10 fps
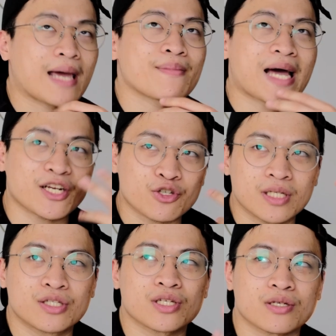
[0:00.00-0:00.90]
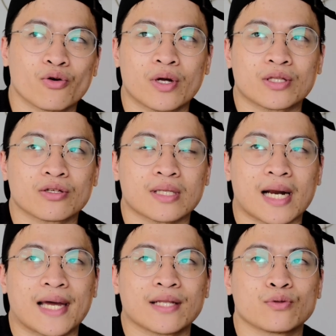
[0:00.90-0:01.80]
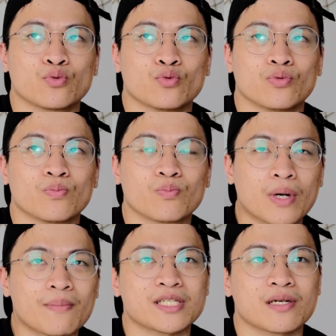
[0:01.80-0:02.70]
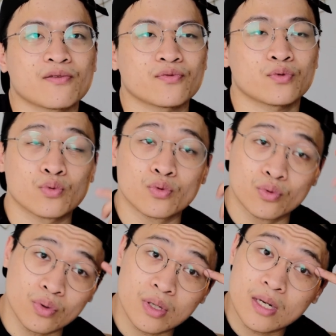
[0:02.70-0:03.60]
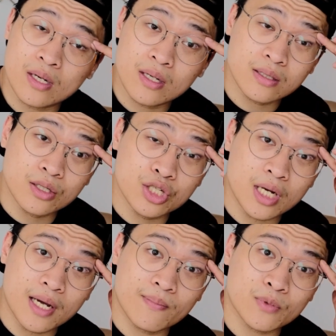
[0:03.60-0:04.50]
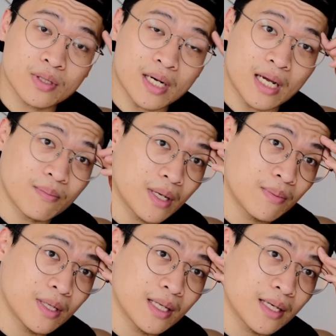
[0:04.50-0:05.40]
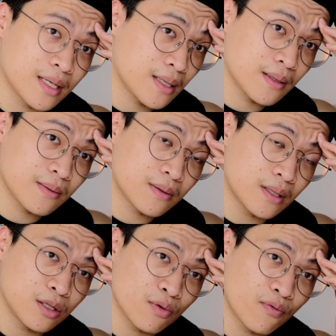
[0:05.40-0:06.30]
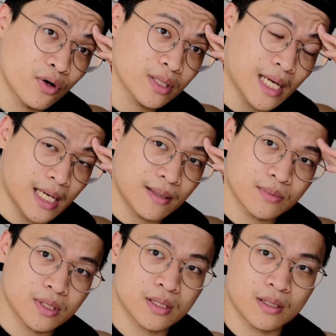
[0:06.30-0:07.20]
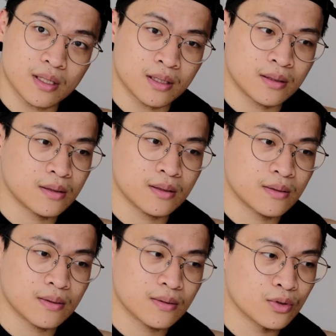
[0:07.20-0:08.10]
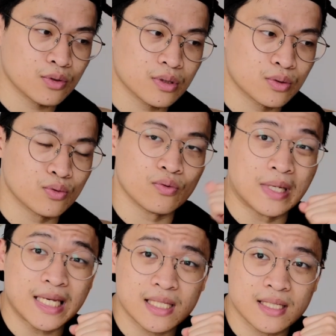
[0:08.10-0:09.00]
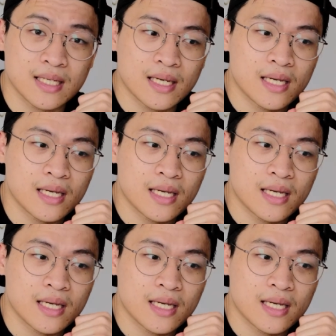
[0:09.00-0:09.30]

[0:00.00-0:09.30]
I'm actually just going to try to bring myself to the gym to train maybe like 3 to 4 times in those 2 weeks,